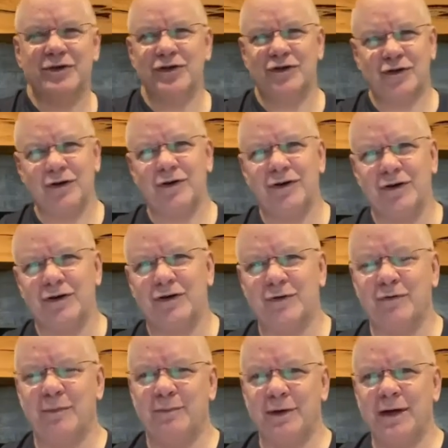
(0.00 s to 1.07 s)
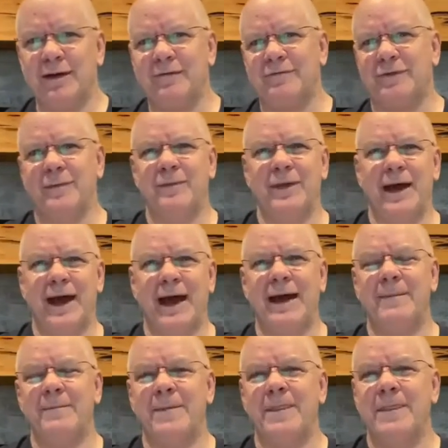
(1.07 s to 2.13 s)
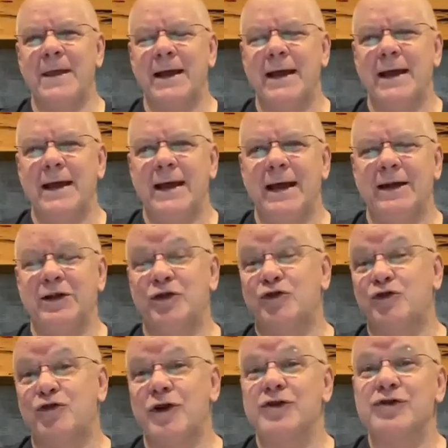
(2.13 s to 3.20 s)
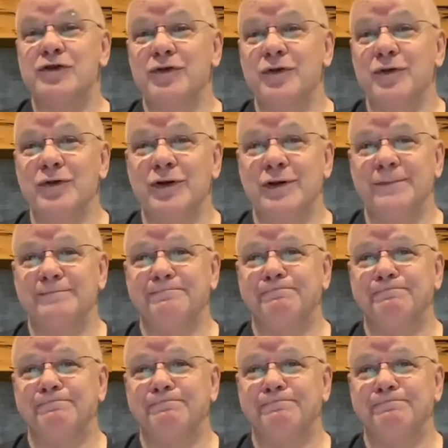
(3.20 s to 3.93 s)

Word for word: to turn, to repent from that, and to trust the Lord.